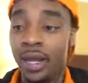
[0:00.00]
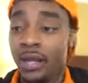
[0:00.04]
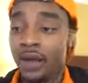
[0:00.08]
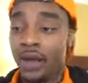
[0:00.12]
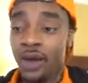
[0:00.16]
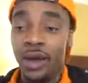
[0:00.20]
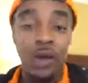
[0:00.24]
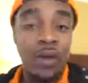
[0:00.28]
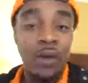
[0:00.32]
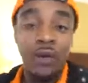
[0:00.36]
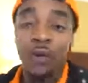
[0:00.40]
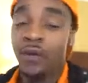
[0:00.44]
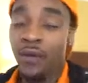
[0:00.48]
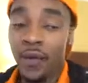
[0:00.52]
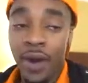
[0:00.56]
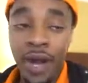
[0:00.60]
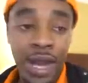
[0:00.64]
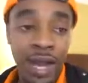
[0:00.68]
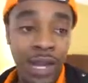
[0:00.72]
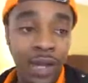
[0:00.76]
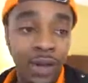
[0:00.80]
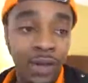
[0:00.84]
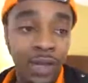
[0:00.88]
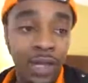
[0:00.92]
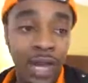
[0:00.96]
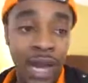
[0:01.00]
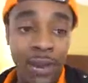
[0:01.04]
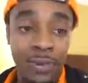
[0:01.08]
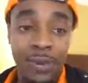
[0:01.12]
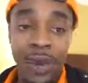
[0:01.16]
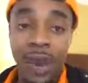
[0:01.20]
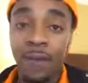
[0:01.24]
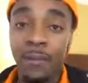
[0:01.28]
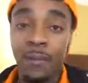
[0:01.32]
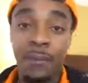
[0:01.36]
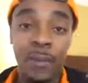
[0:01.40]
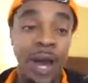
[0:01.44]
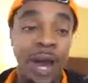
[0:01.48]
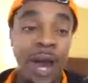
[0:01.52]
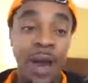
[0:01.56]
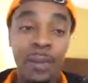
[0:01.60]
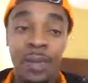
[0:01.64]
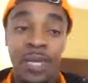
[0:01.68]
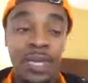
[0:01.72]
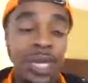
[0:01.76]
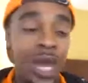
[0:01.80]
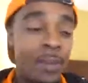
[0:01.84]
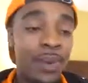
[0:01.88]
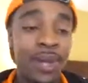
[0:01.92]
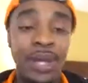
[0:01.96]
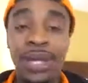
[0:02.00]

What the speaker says: girlfriend or like my mom and dad,